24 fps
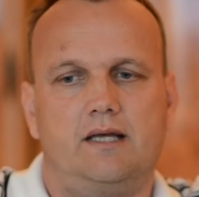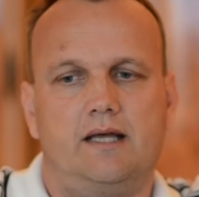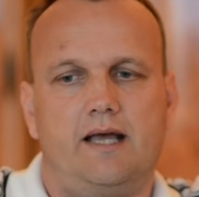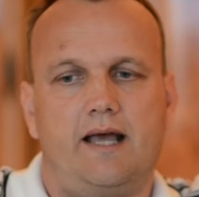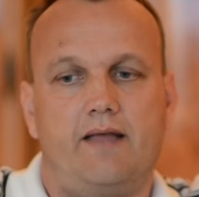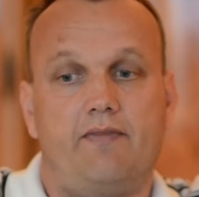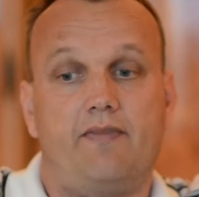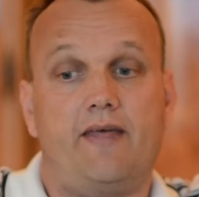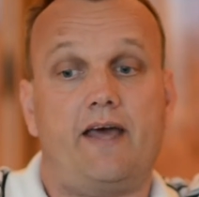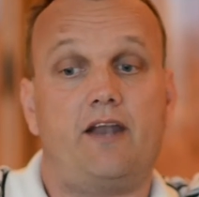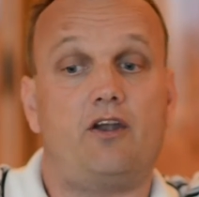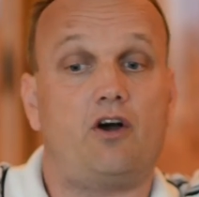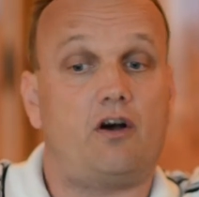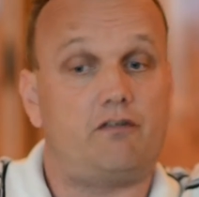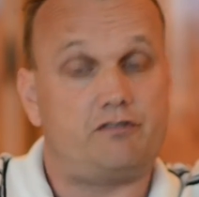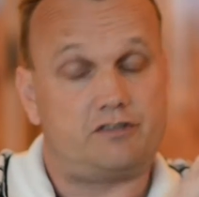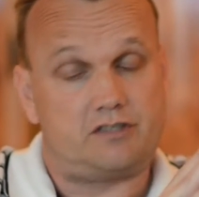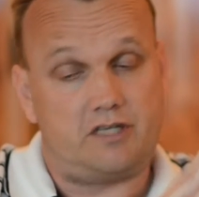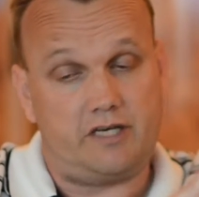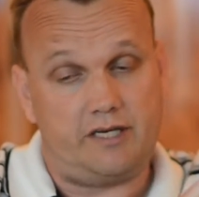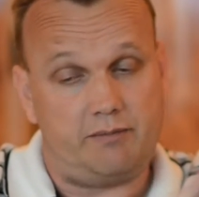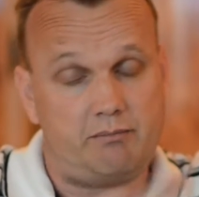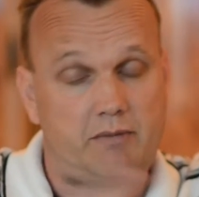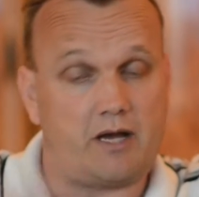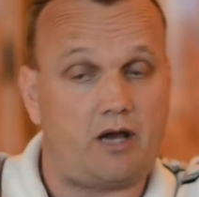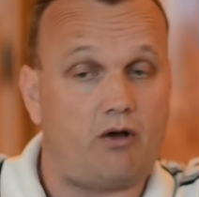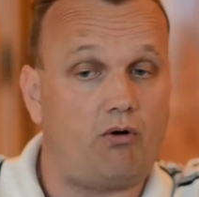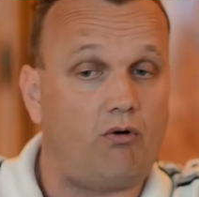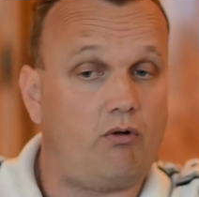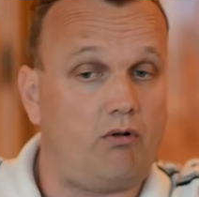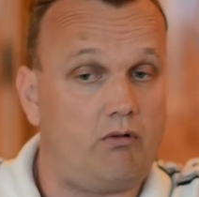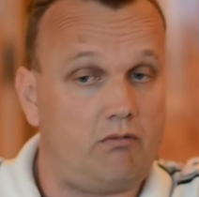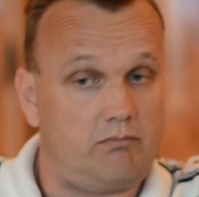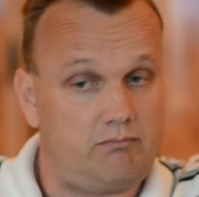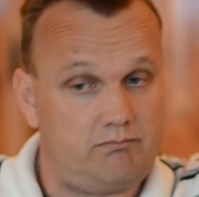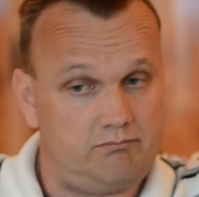And then obviously my
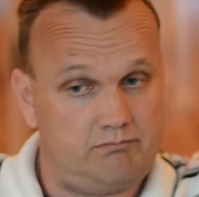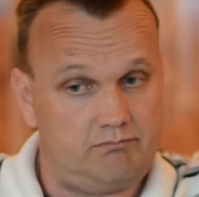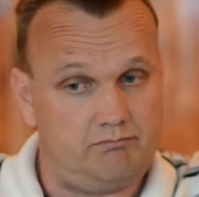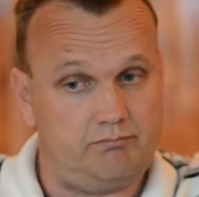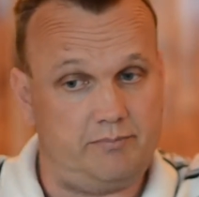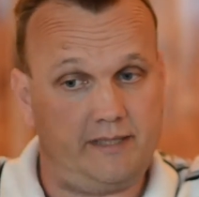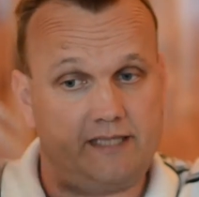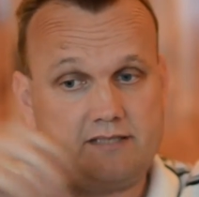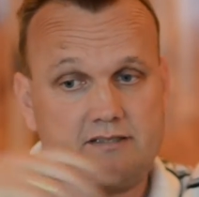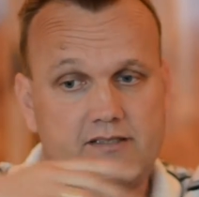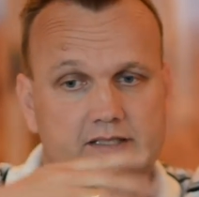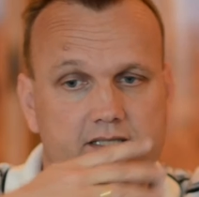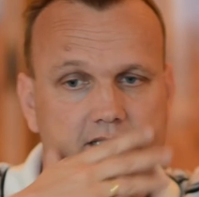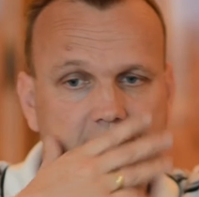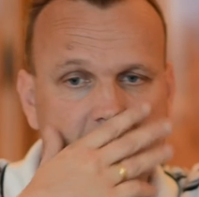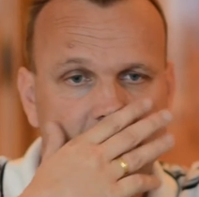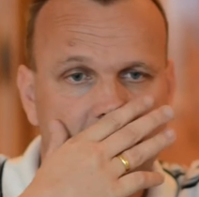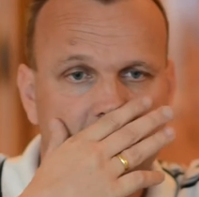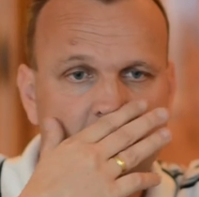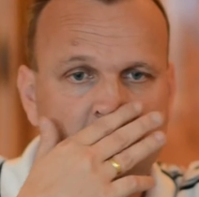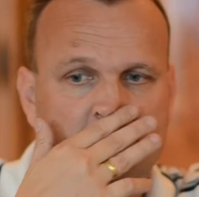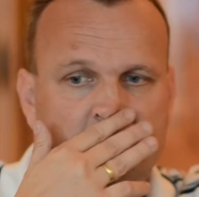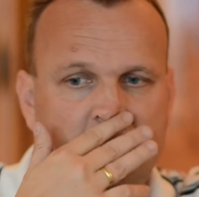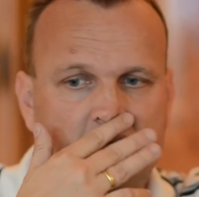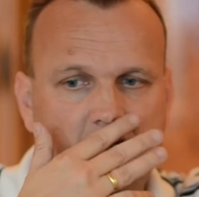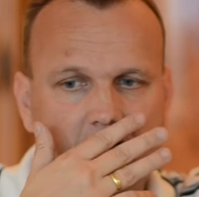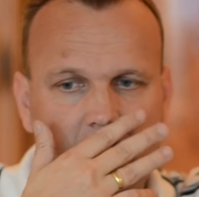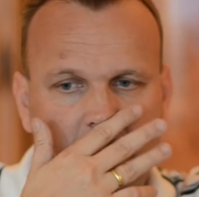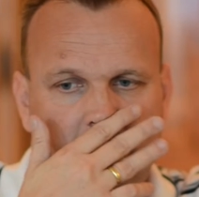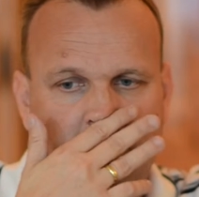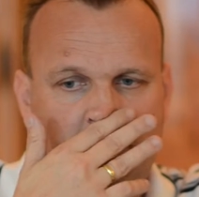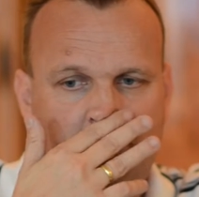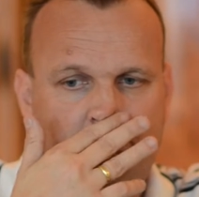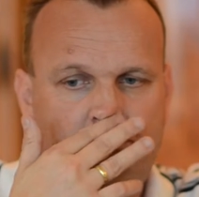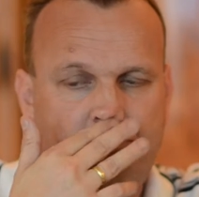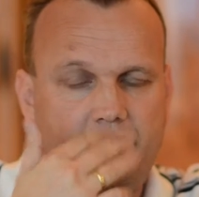whole business
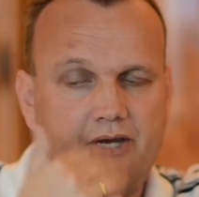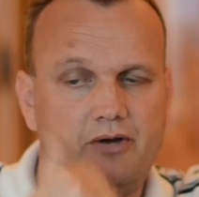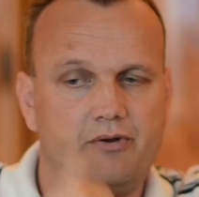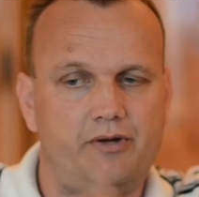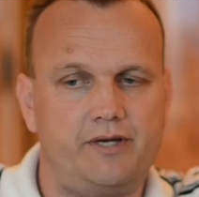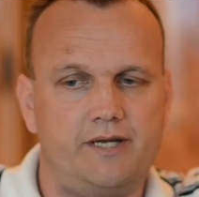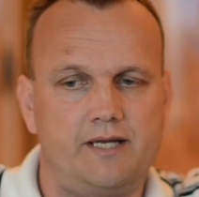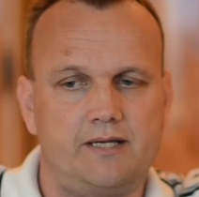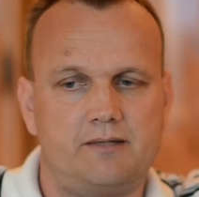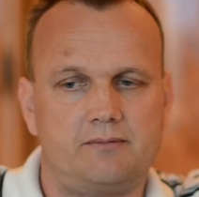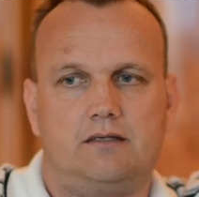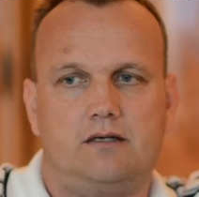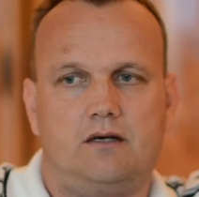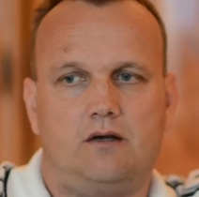period